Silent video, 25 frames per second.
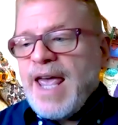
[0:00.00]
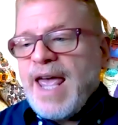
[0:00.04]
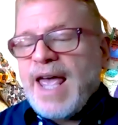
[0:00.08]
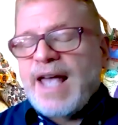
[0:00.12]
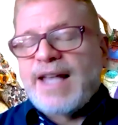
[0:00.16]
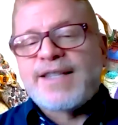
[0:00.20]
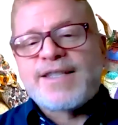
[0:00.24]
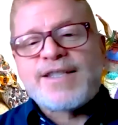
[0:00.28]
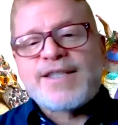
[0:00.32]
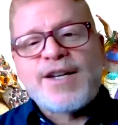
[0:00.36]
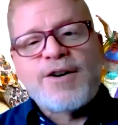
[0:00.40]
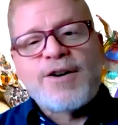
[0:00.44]

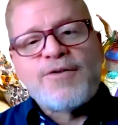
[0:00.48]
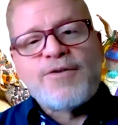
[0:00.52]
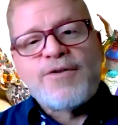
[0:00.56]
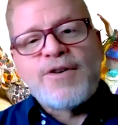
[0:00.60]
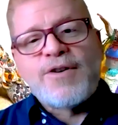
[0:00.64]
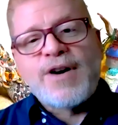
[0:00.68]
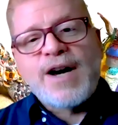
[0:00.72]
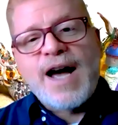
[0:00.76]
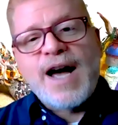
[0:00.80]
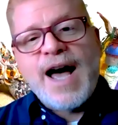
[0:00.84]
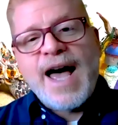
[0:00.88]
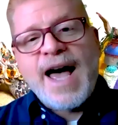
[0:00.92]
And so
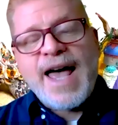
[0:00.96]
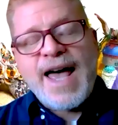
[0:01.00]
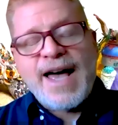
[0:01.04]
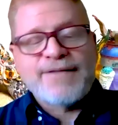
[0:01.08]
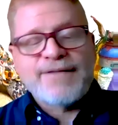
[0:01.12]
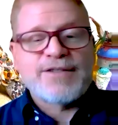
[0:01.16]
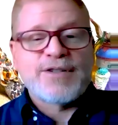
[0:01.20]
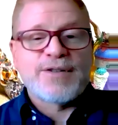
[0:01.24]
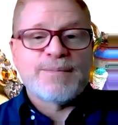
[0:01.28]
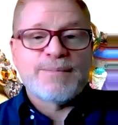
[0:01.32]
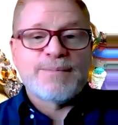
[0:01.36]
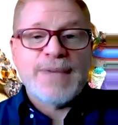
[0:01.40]
I
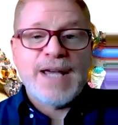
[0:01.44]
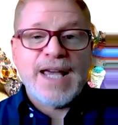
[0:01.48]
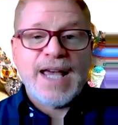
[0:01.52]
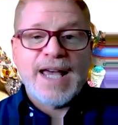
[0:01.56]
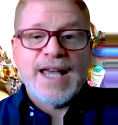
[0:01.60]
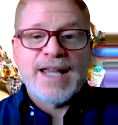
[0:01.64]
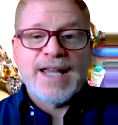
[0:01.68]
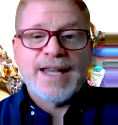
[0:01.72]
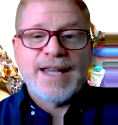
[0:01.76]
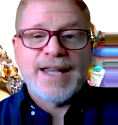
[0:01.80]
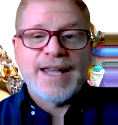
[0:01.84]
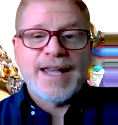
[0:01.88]
have to admit,
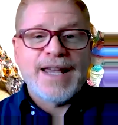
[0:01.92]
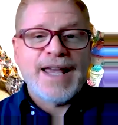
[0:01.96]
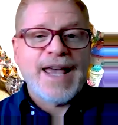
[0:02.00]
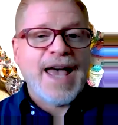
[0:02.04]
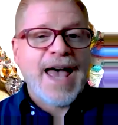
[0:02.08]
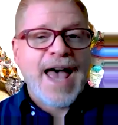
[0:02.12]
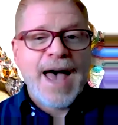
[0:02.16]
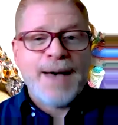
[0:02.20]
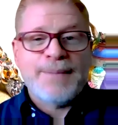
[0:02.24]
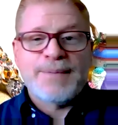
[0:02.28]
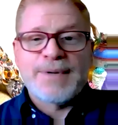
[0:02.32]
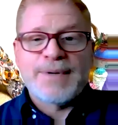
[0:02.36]
it
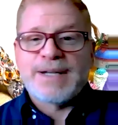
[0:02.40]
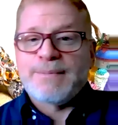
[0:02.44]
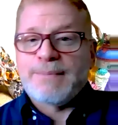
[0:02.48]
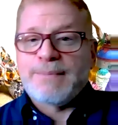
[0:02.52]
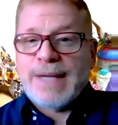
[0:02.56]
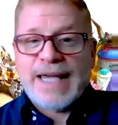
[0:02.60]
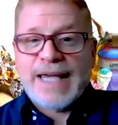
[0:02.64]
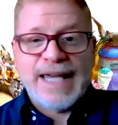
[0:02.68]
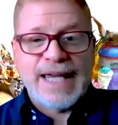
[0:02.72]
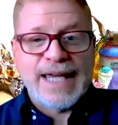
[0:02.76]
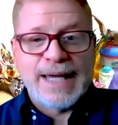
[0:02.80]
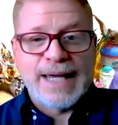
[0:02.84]
happened to
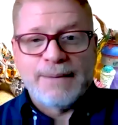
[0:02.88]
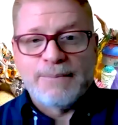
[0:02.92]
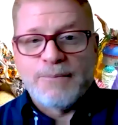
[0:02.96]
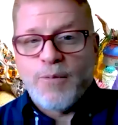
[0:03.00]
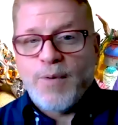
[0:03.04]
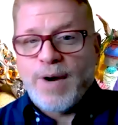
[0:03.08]
me.